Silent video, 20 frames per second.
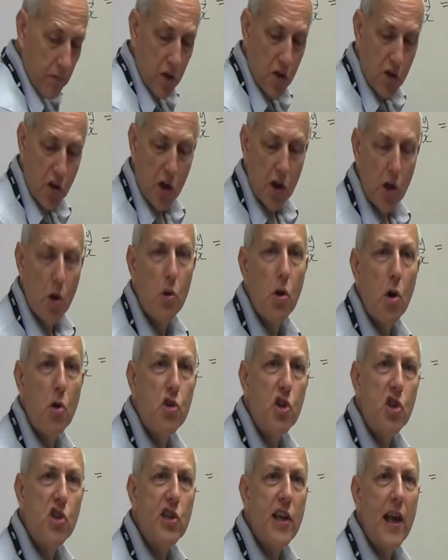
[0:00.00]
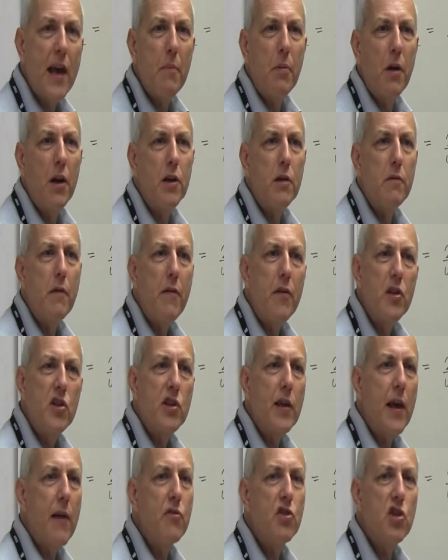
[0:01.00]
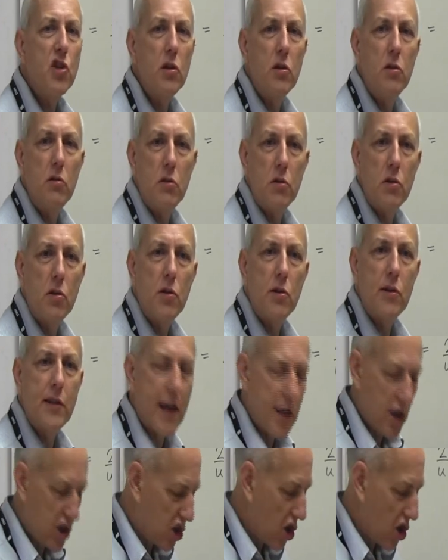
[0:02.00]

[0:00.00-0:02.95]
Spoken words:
So you use your table of derivatives and take the